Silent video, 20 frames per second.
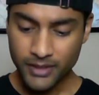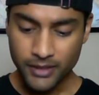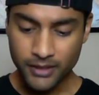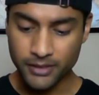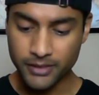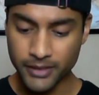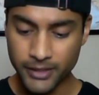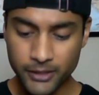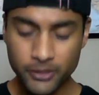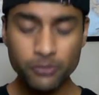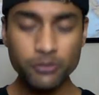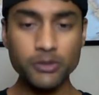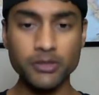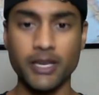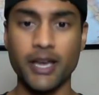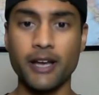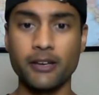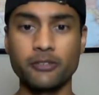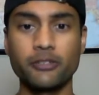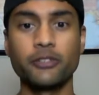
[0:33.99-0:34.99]
This was
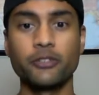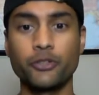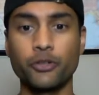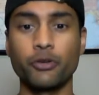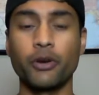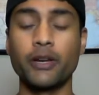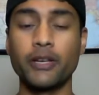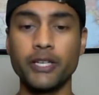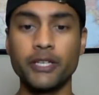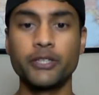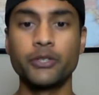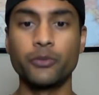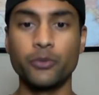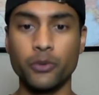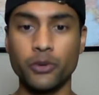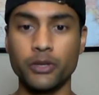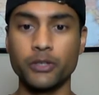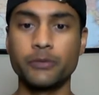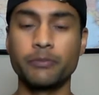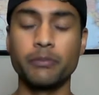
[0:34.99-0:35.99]
actually trending
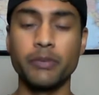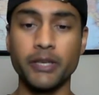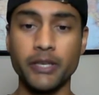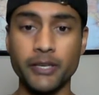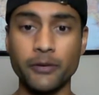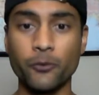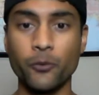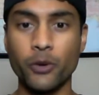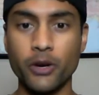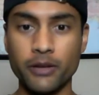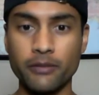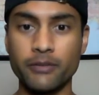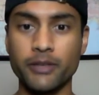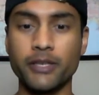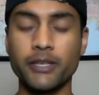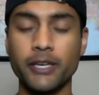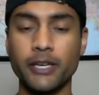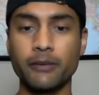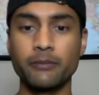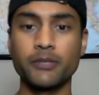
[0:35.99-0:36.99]
towards being one of the
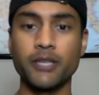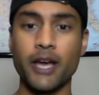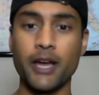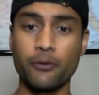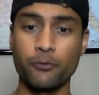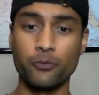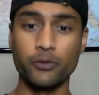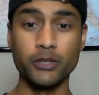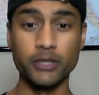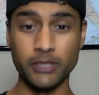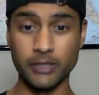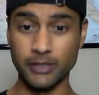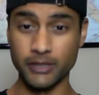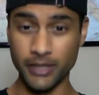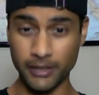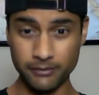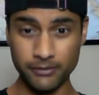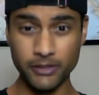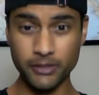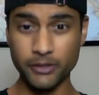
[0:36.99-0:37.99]
games I really
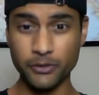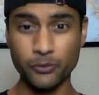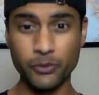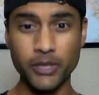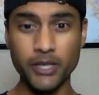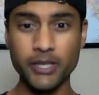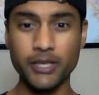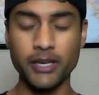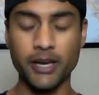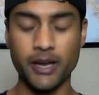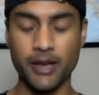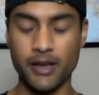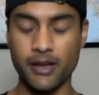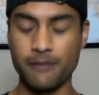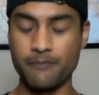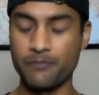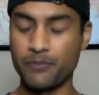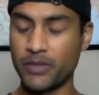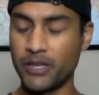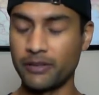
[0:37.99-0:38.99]
loved in the week.
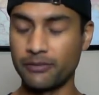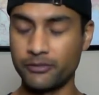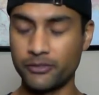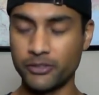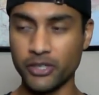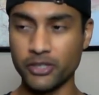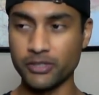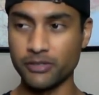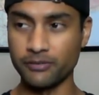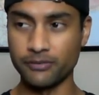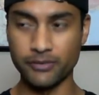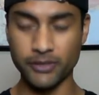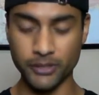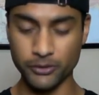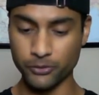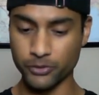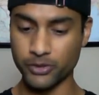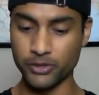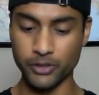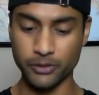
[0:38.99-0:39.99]
If Justin Fields
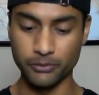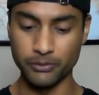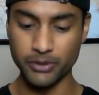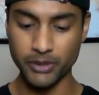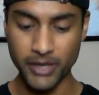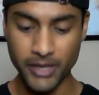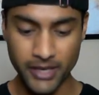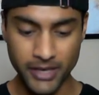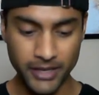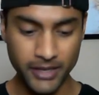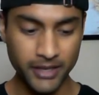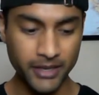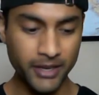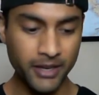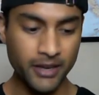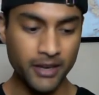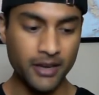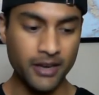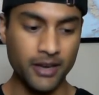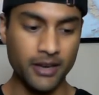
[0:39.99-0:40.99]
was still playing,
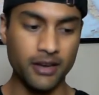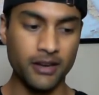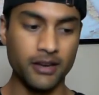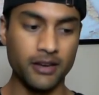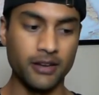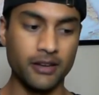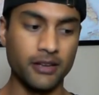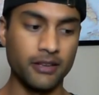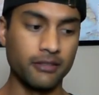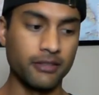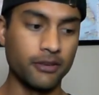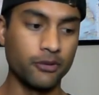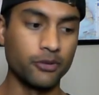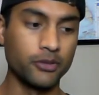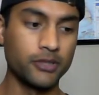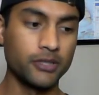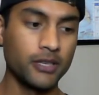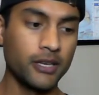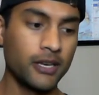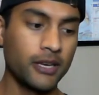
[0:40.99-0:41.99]

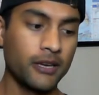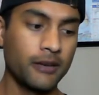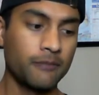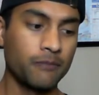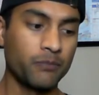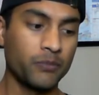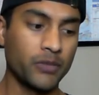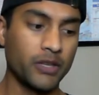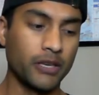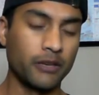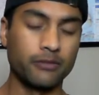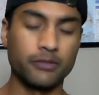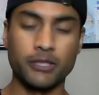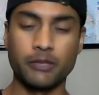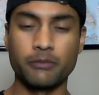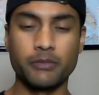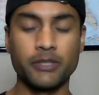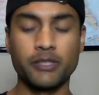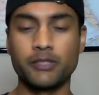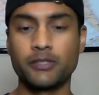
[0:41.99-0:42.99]
if some
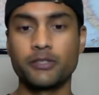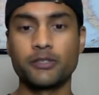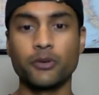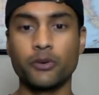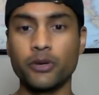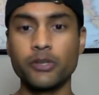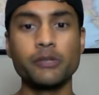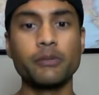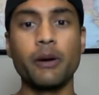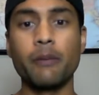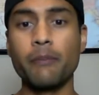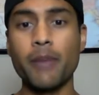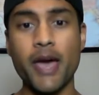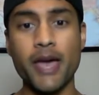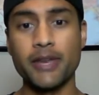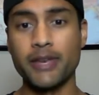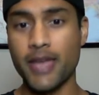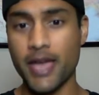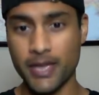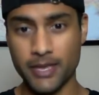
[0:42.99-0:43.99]
of these stories about Matt
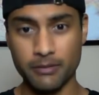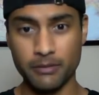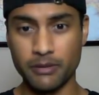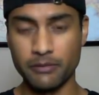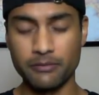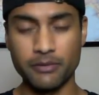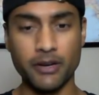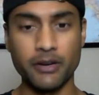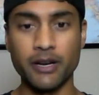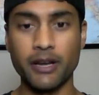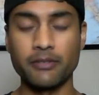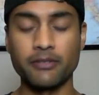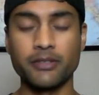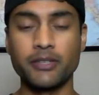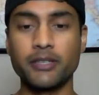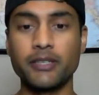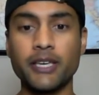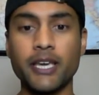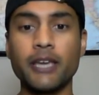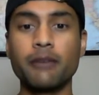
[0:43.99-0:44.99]
Nagy being fired after the
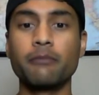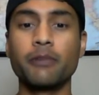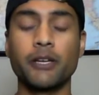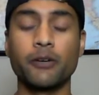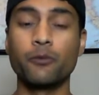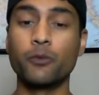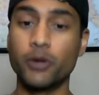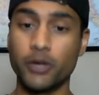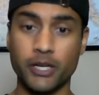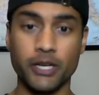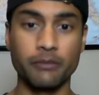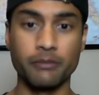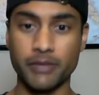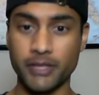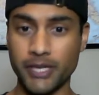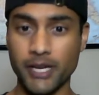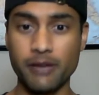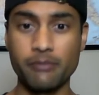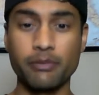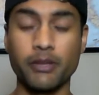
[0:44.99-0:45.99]
game weren't coming
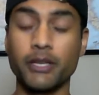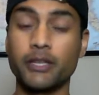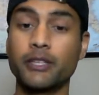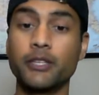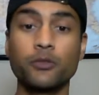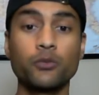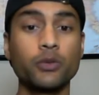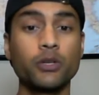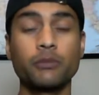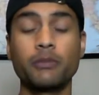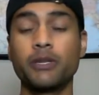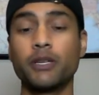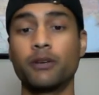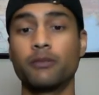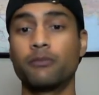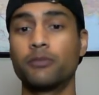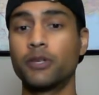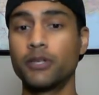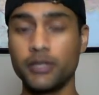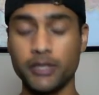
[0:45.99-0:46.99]
up, this would have been a
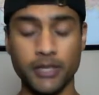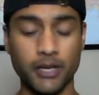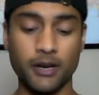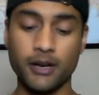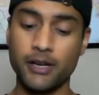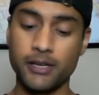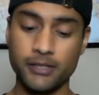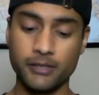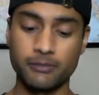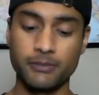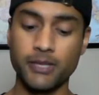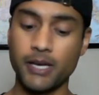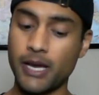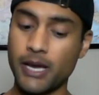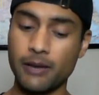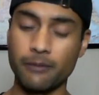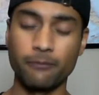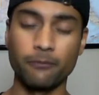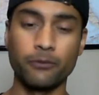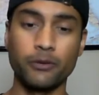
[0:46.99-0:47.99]
really awesome
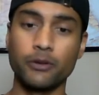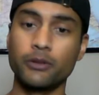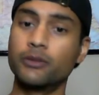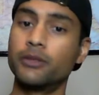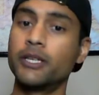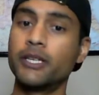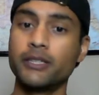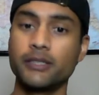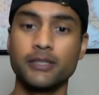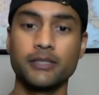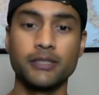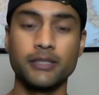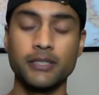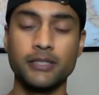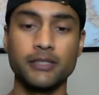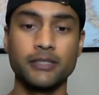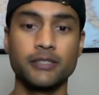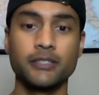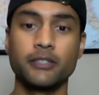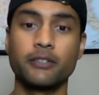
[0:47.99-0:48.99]
time for late in the
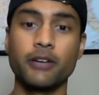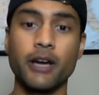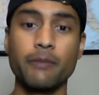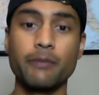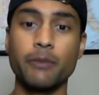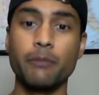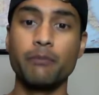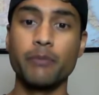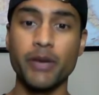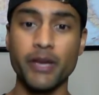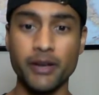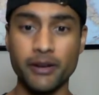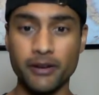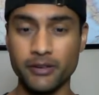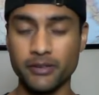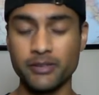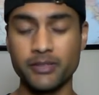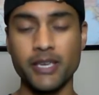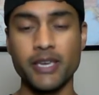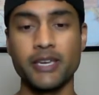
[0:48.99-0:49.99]
season to grab the
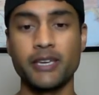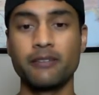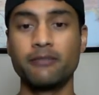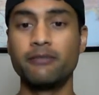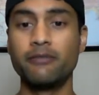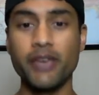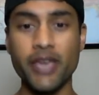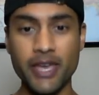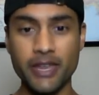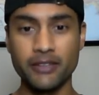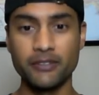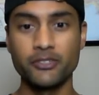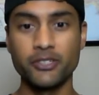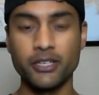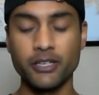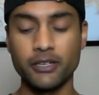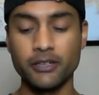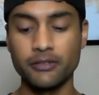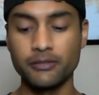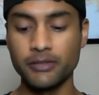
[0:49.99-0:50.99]
Bears, take advantage
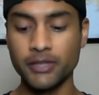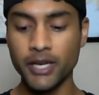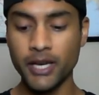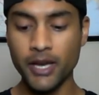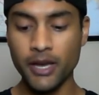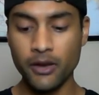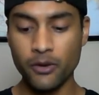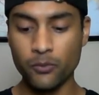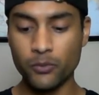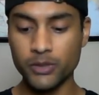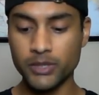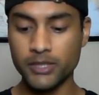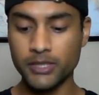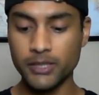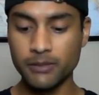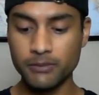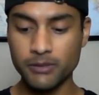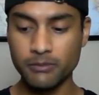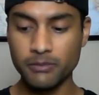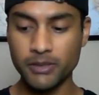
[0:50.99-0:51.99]
of what
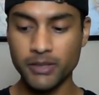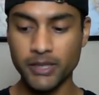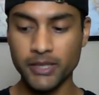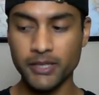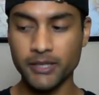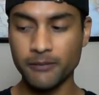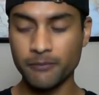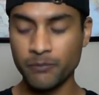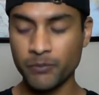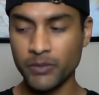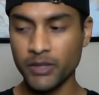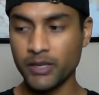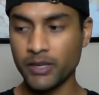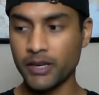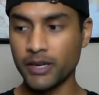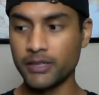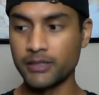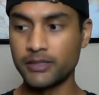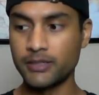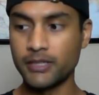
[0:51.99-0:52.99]
seemed to be
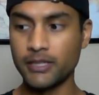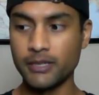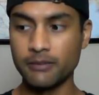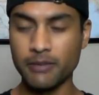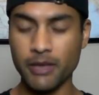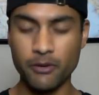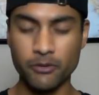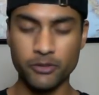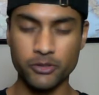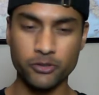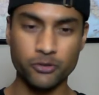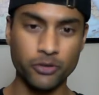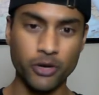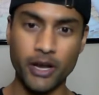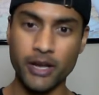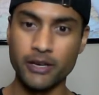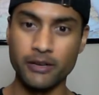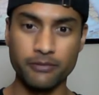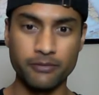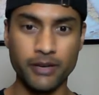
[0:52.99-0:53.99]
a team that was
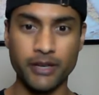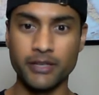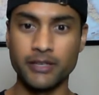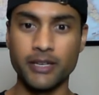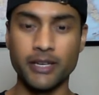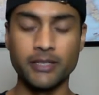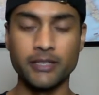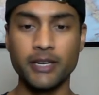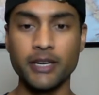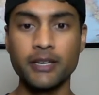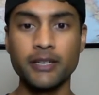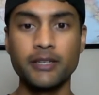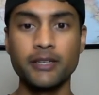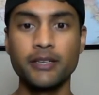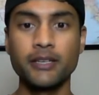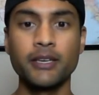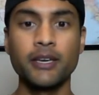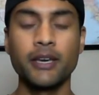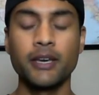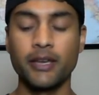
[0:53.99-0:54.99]
trying to find an
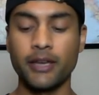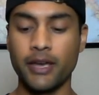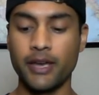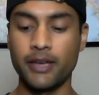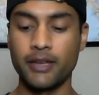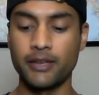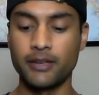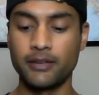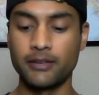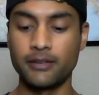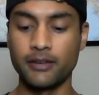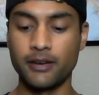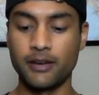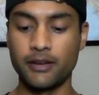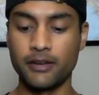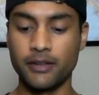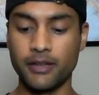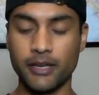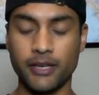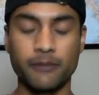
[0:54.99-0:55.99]
identity, and
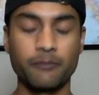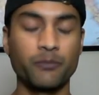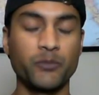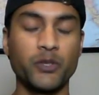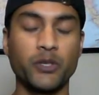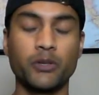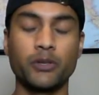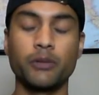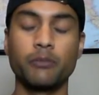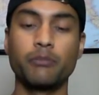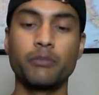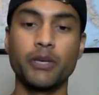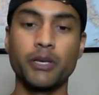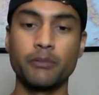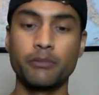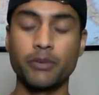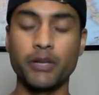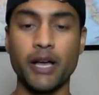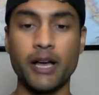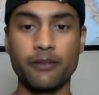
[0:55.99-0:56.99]
on the big
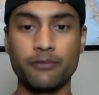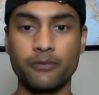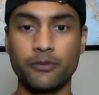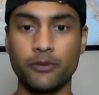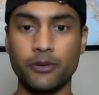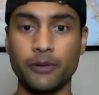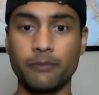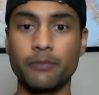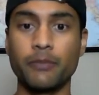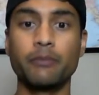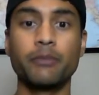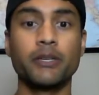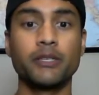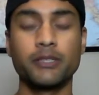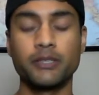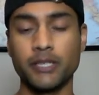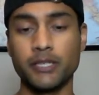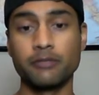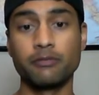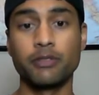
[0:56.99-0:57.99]
platform, the big
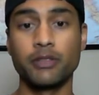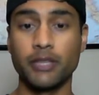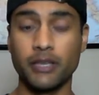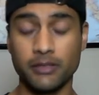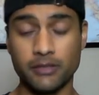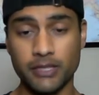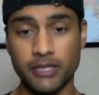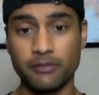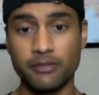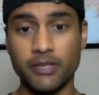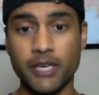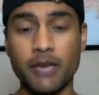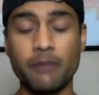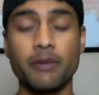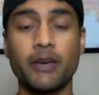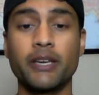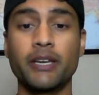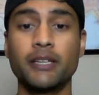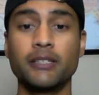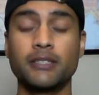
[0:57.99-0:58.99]
stage of a Thanksgiving game
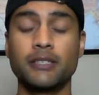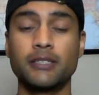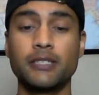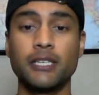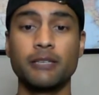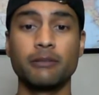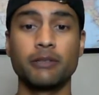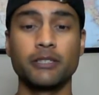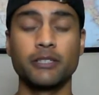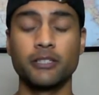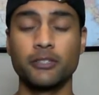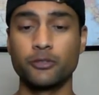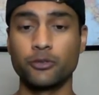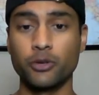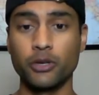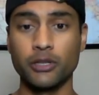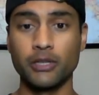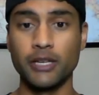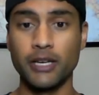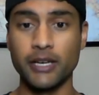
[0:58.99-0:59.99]
against a team like the
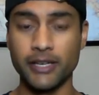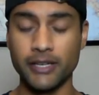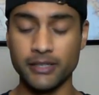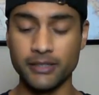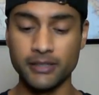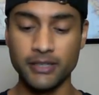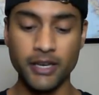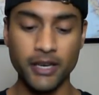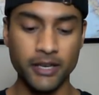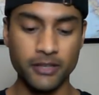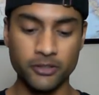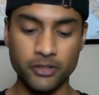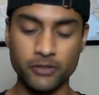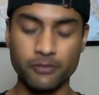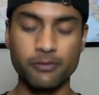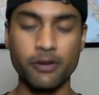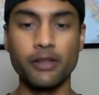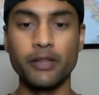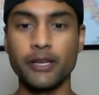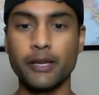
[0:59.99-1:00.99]
Detroit Lions, just
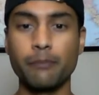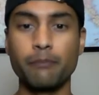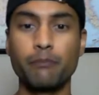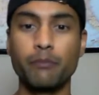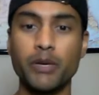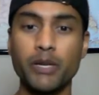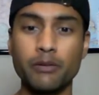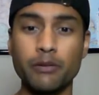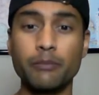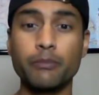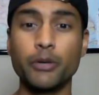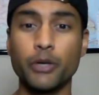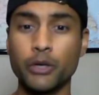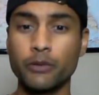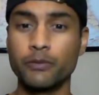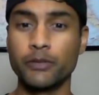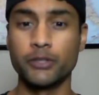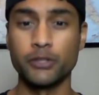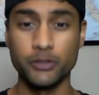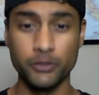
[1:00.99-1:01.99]
felt like a bit of a
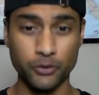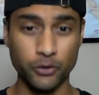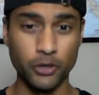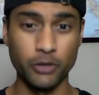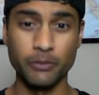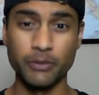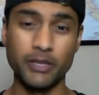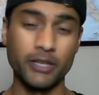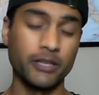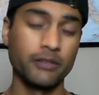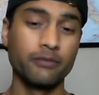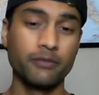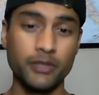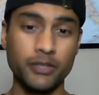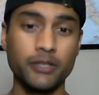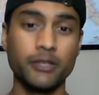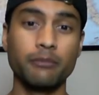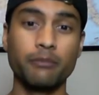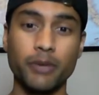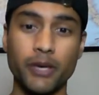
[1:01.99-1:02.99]
perfect storm and a
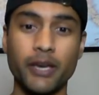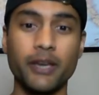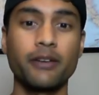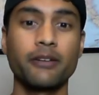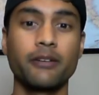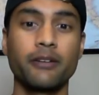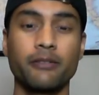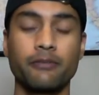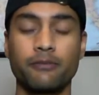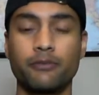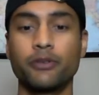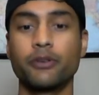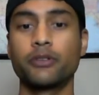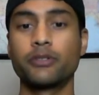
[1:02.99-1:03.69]
convenient pick for a